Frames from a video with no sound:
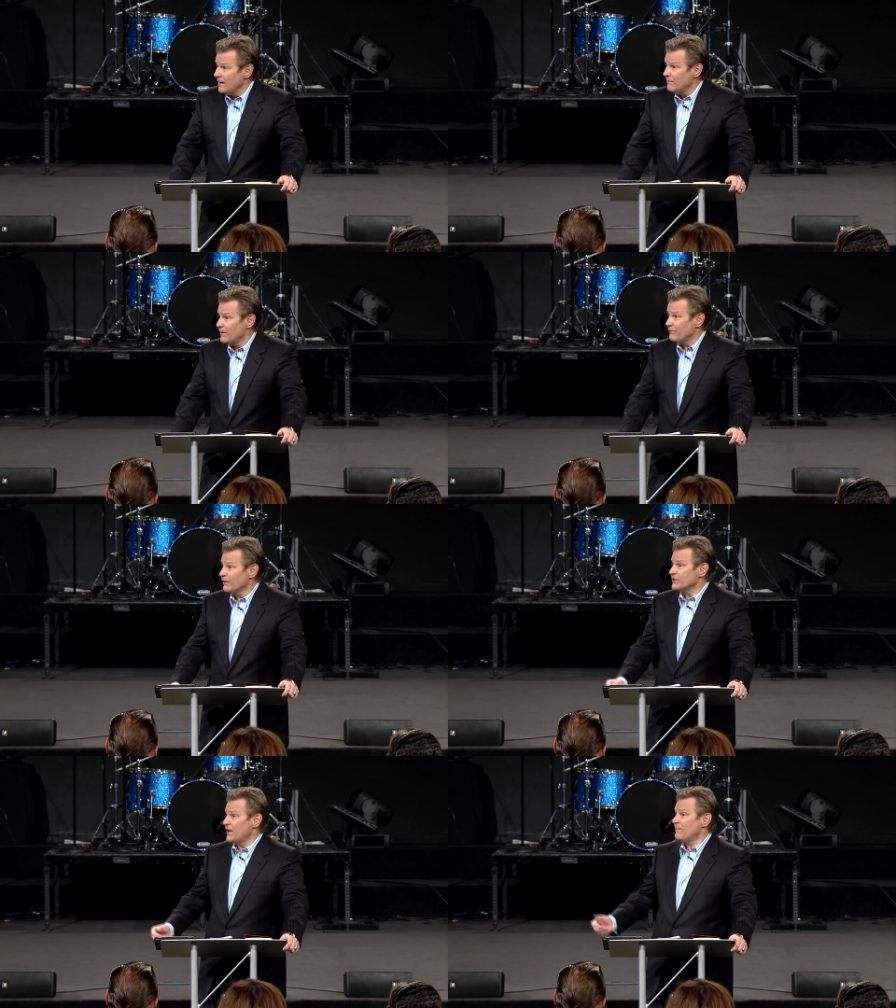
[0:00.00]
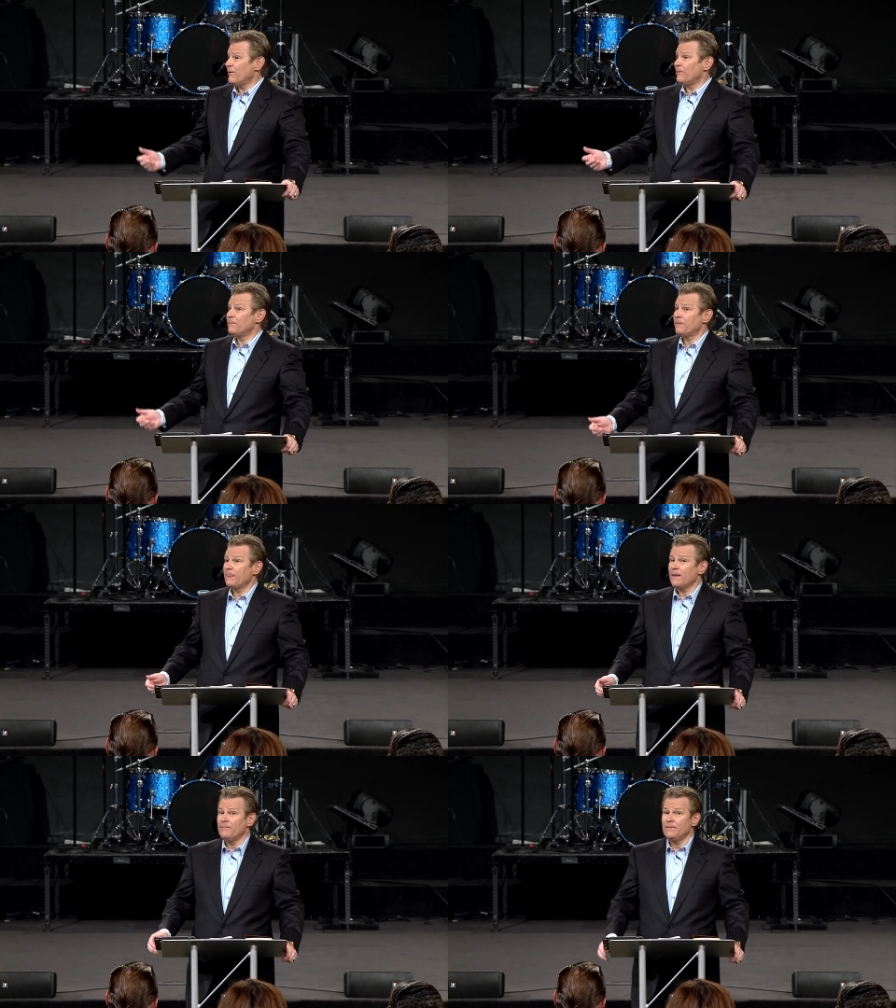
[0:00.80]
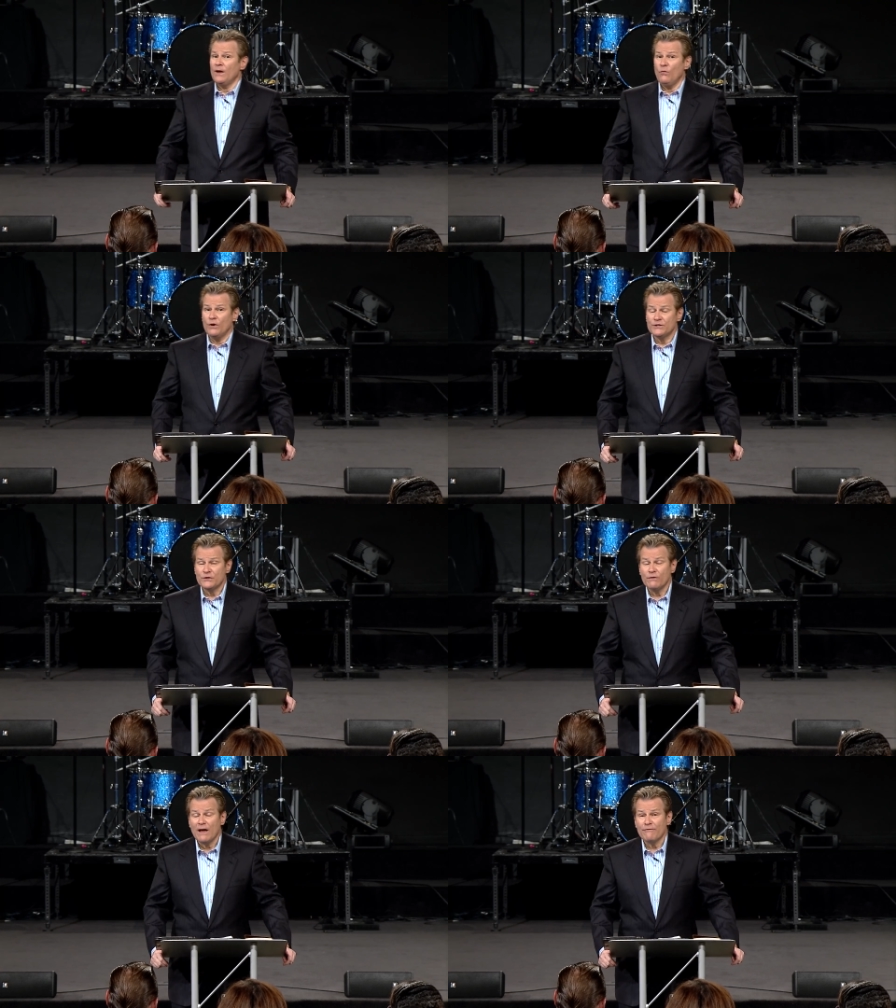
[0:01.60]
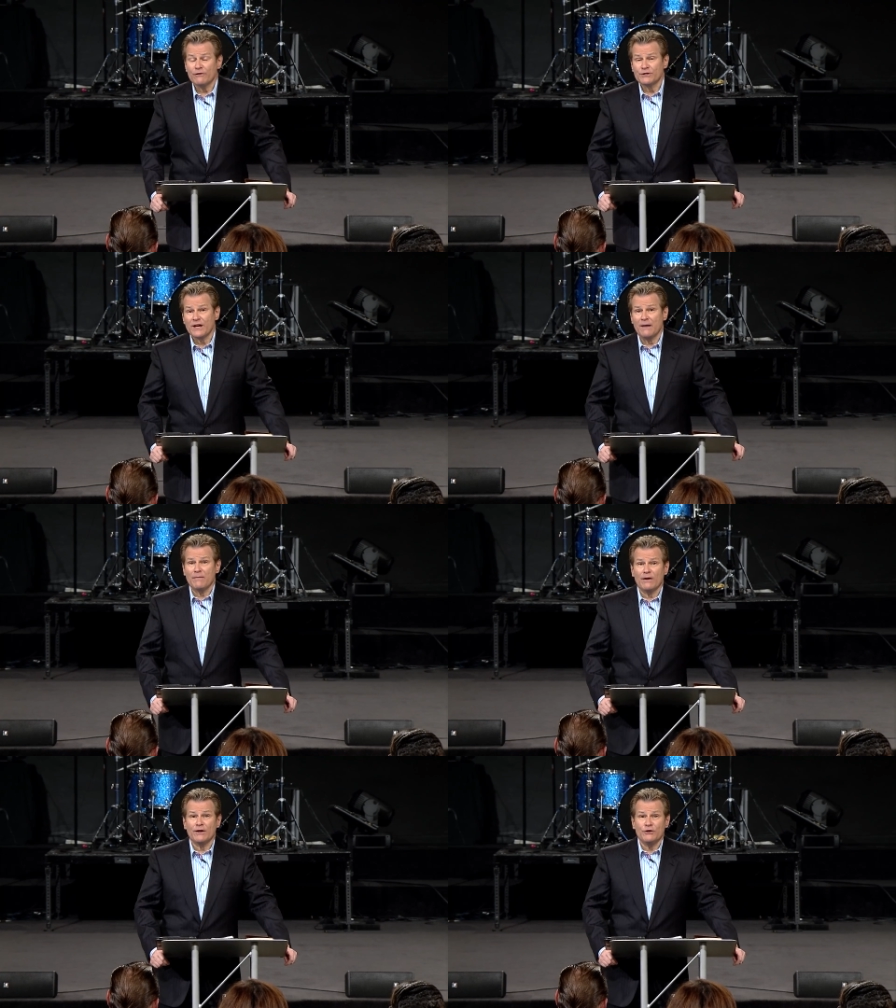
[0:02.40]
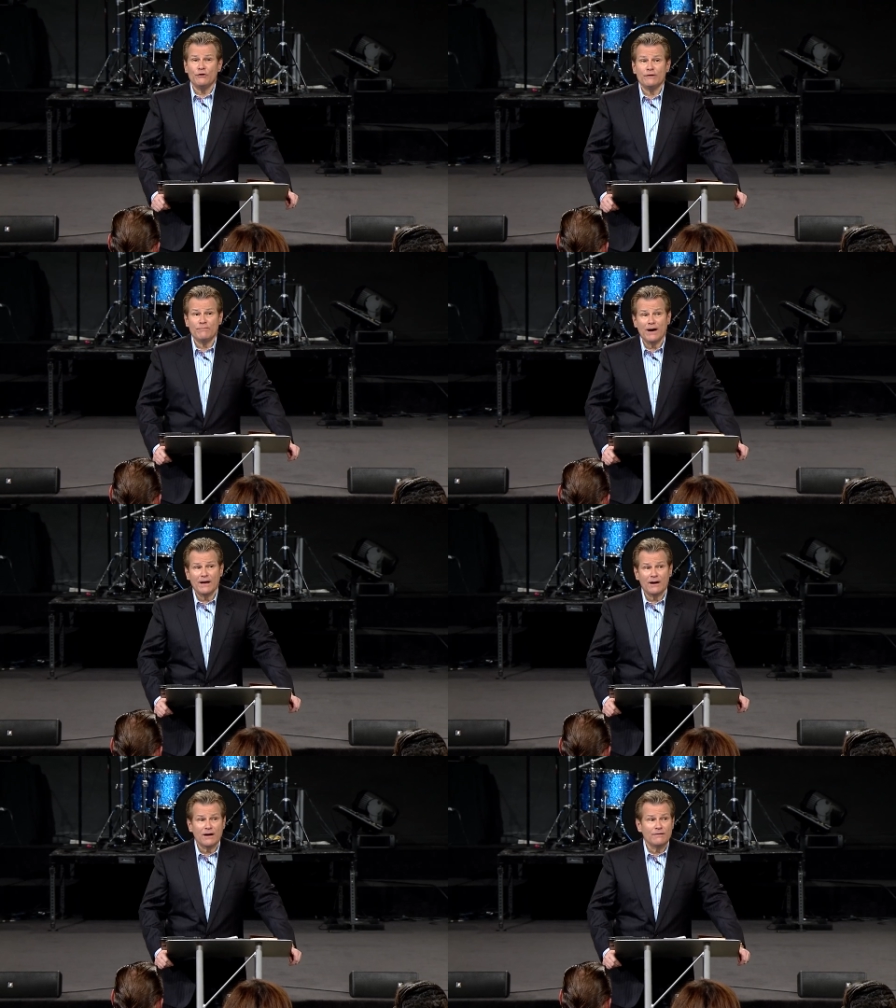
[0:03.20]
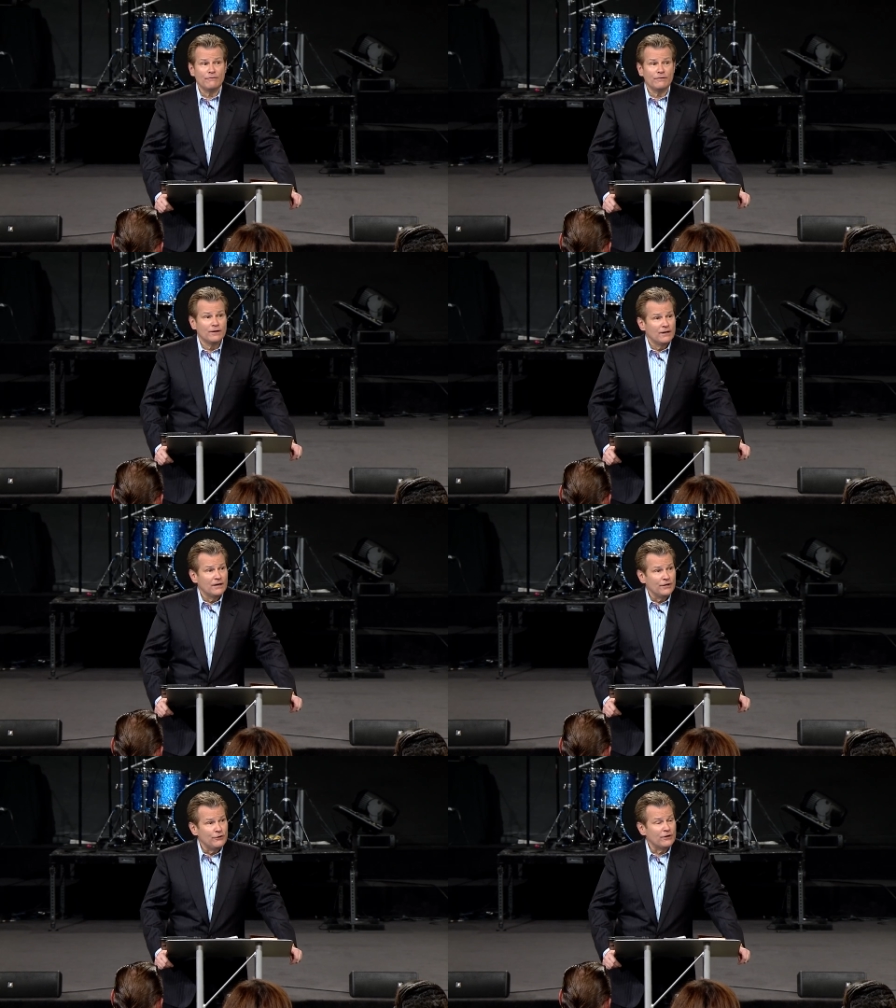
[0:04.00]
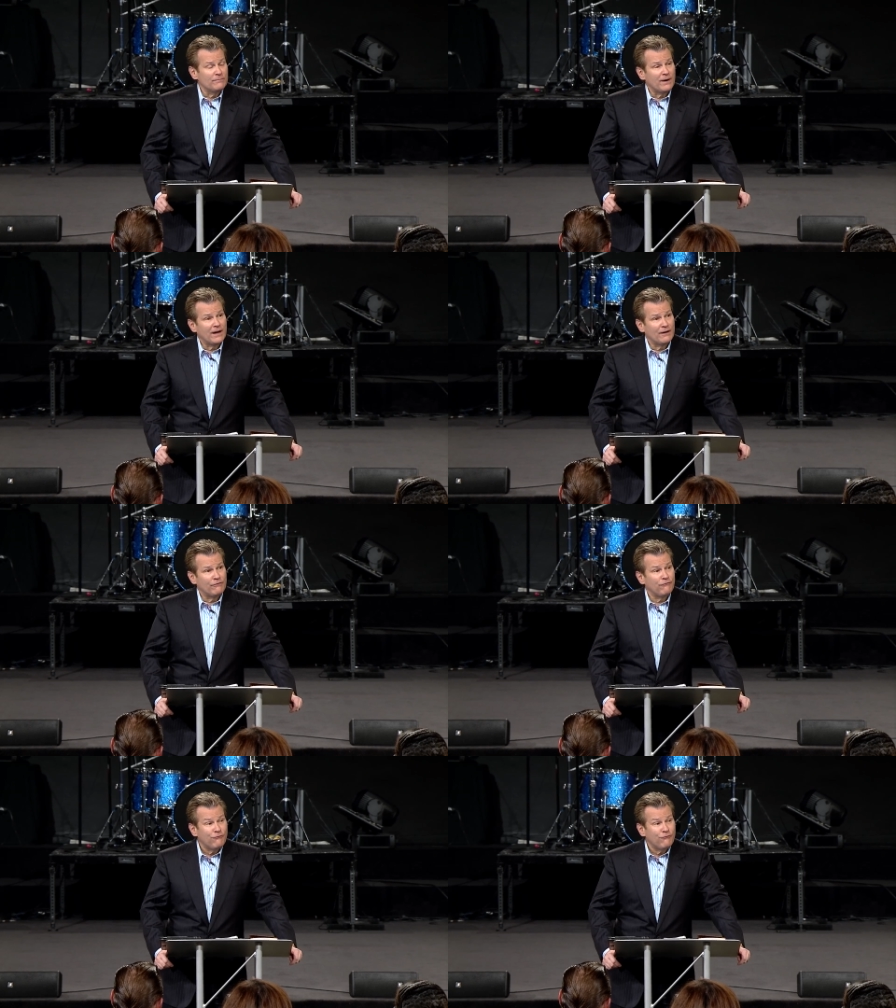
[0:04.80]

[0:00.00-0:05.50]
But for example, when Sue and I first got married, you could buy a, you could buy a,